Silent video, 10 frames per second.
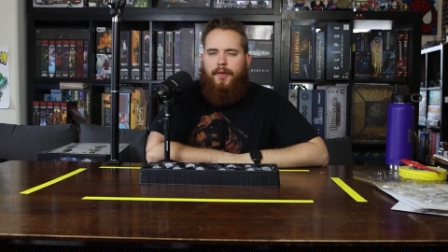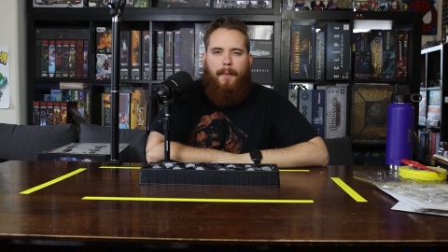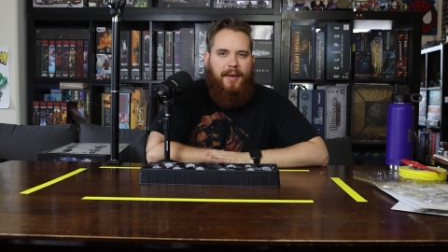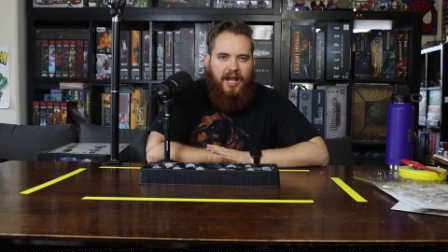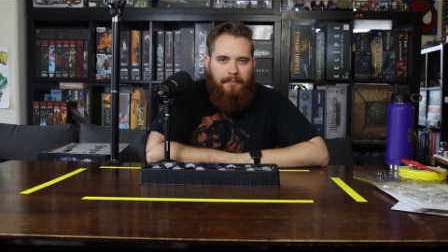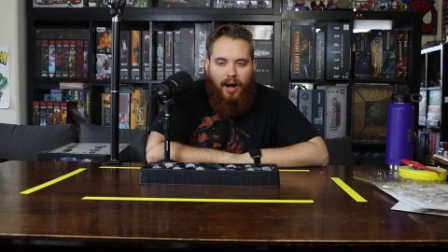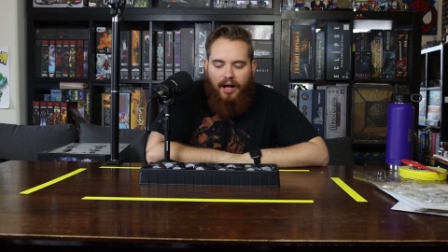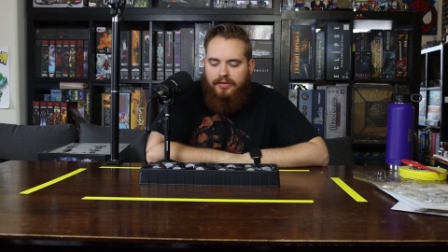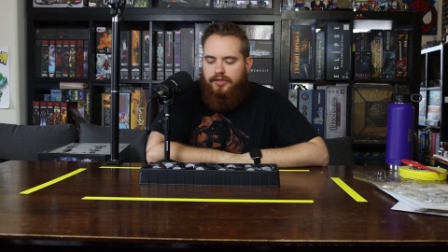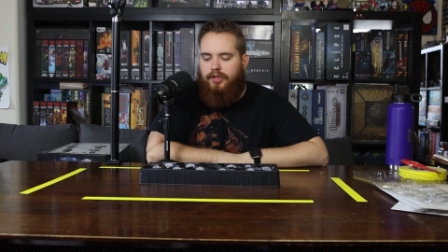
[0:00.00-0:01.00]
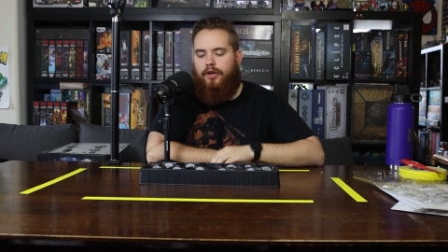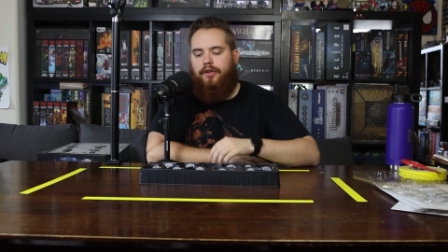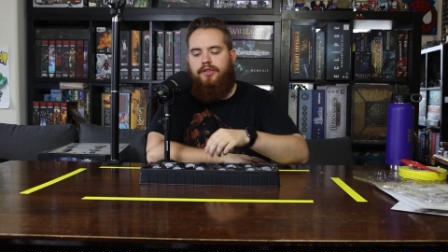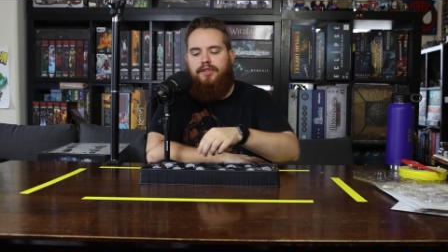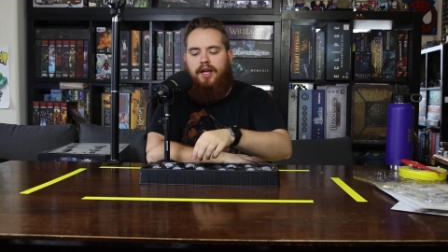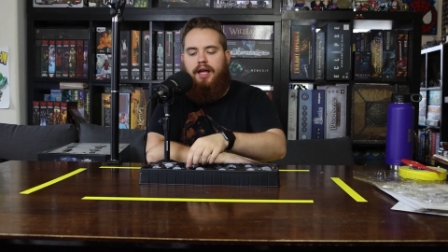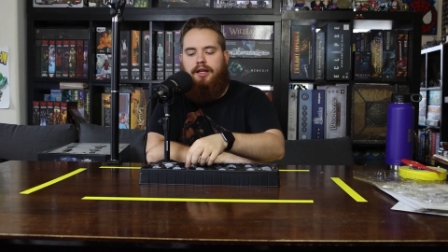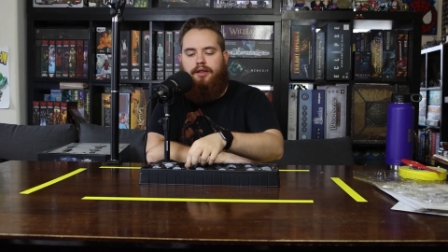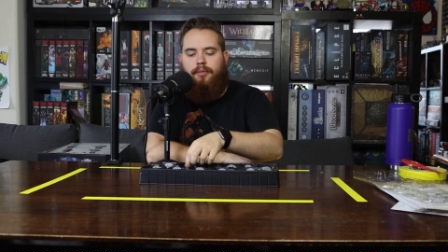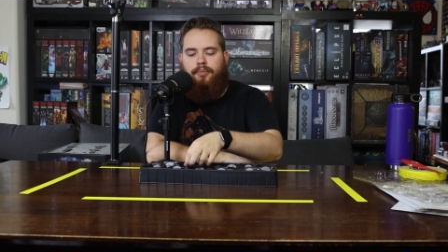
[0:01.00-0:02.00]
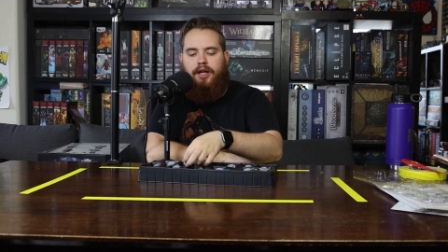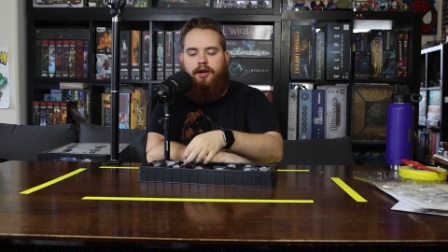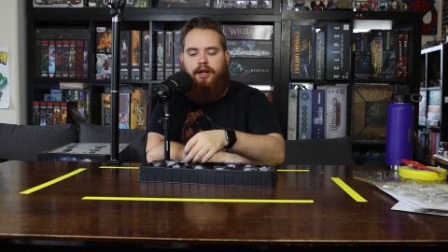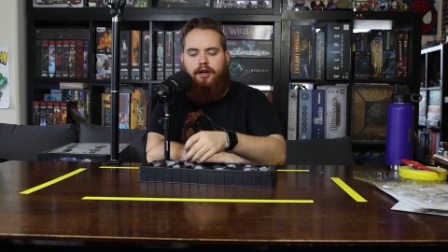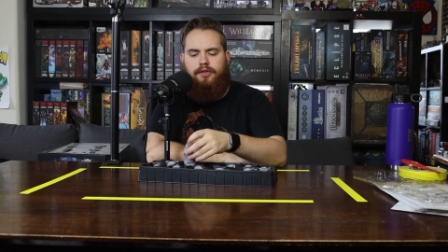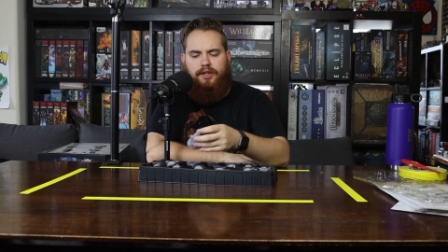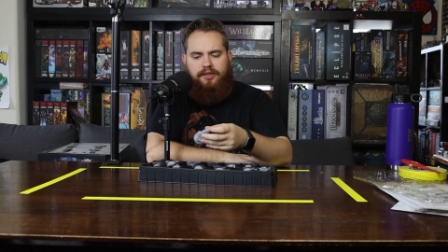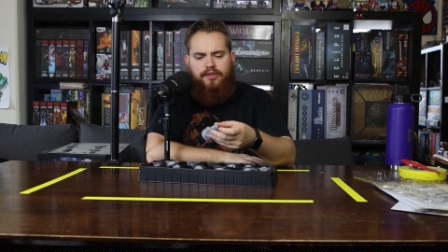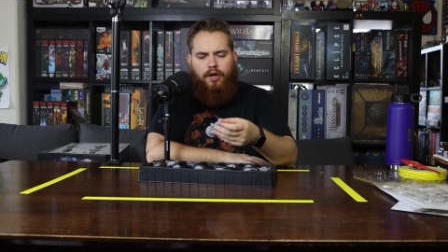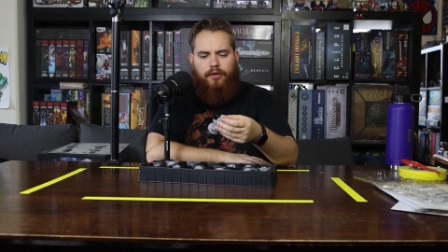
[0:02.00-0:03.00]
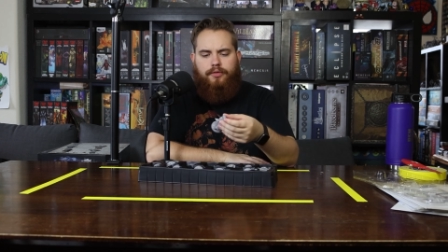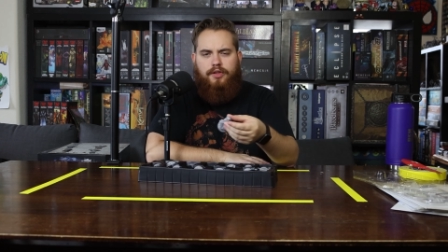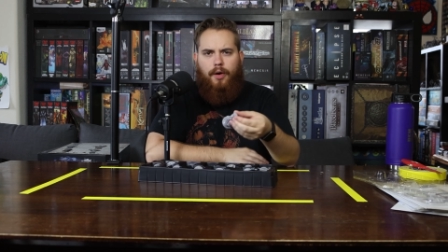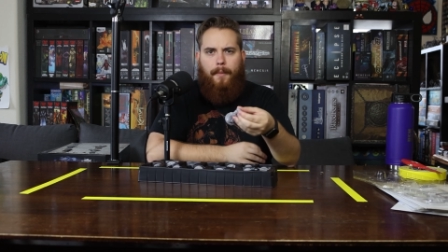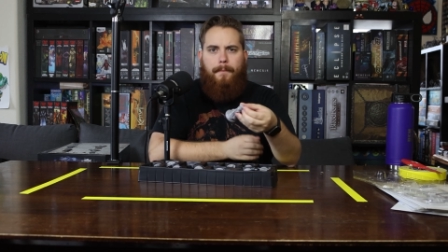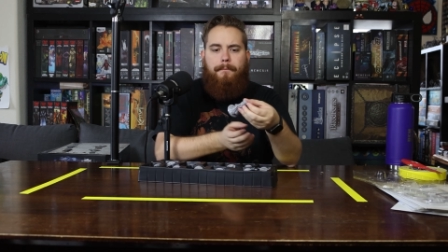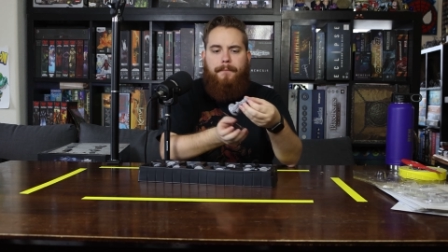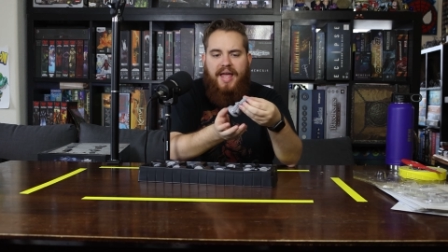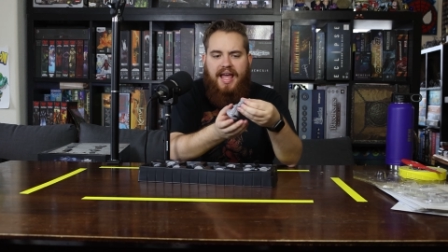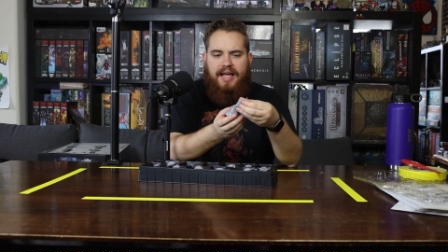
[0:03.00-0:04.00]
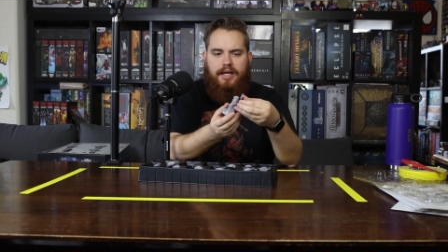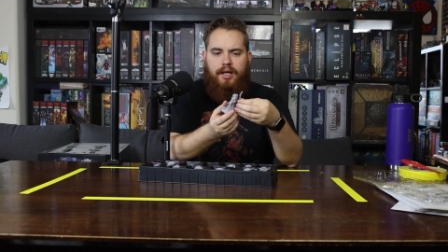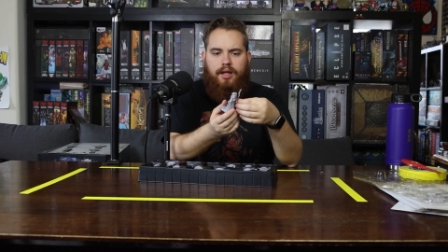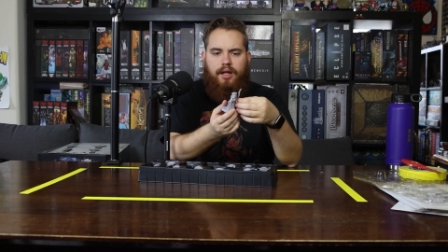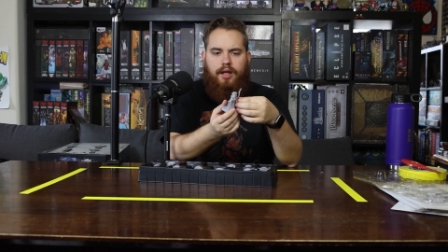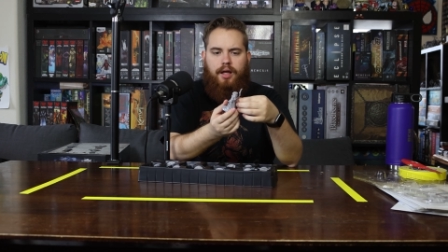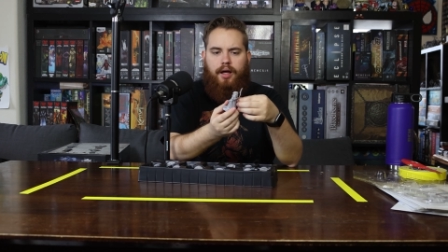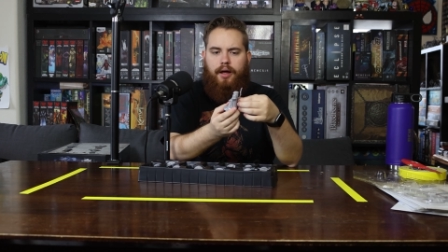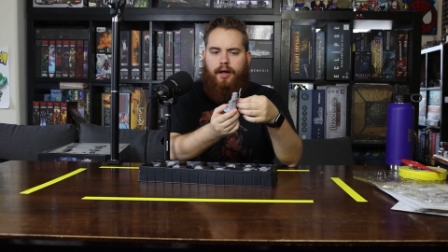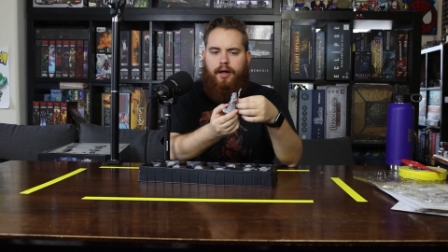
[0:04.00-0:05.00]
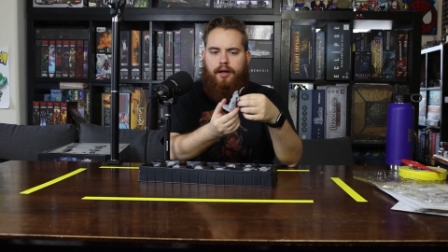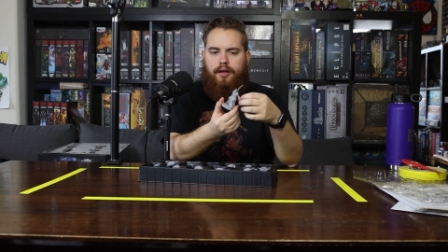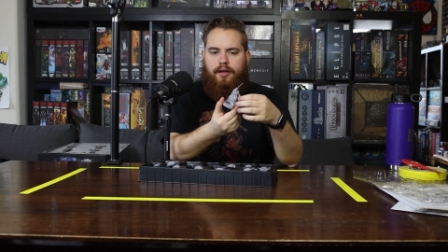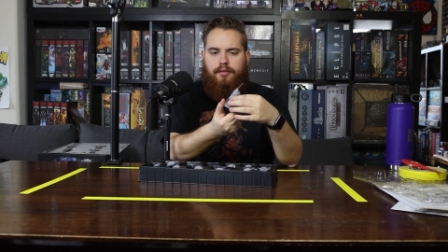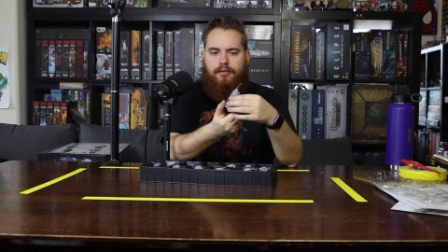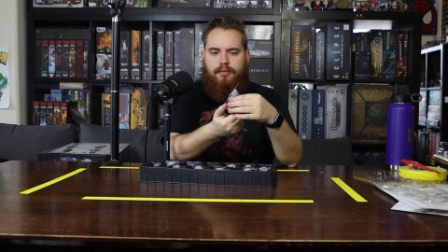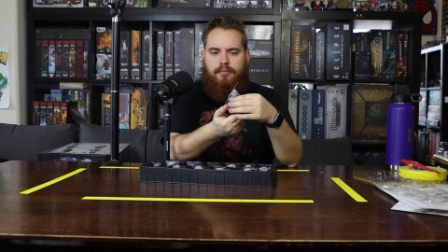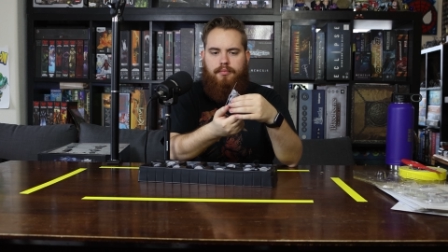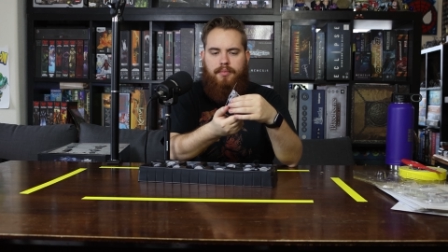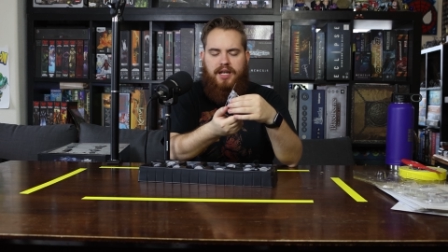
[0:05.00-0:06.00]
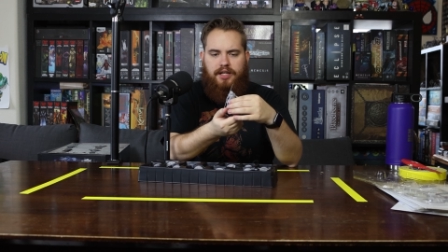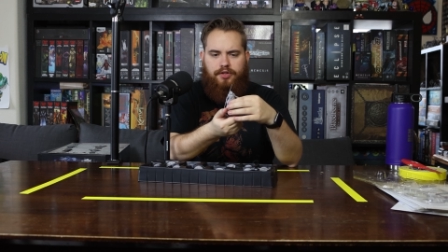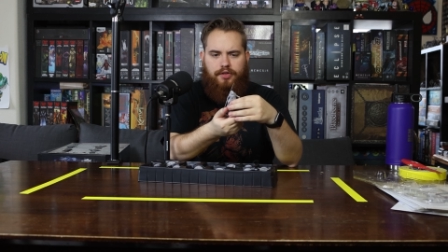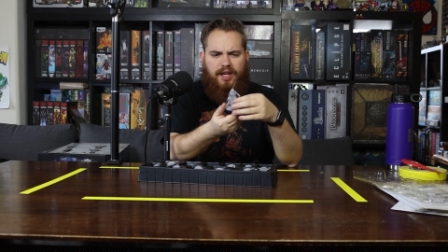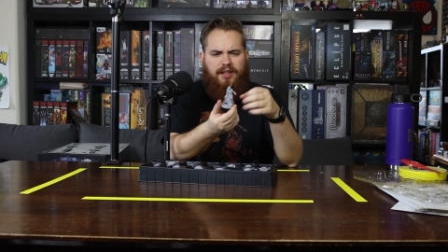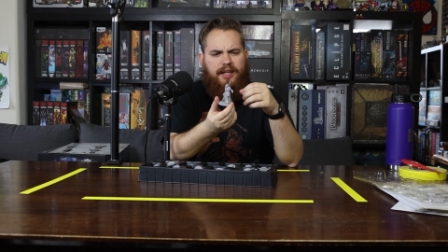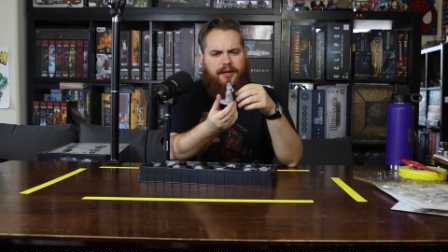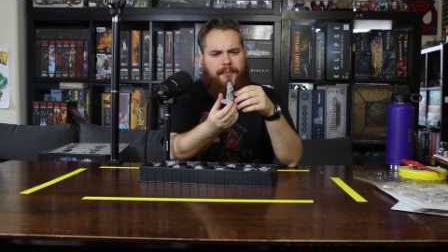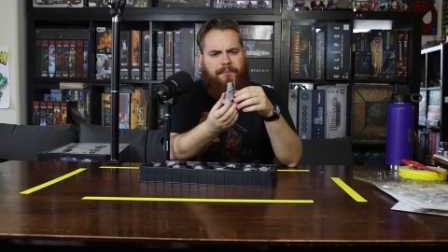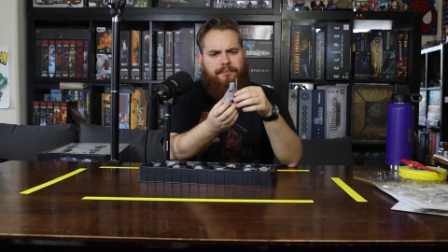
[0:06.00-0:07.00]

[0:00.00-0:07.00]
the big monsters and the player characters, like these are, these are big, uh, miniatures and like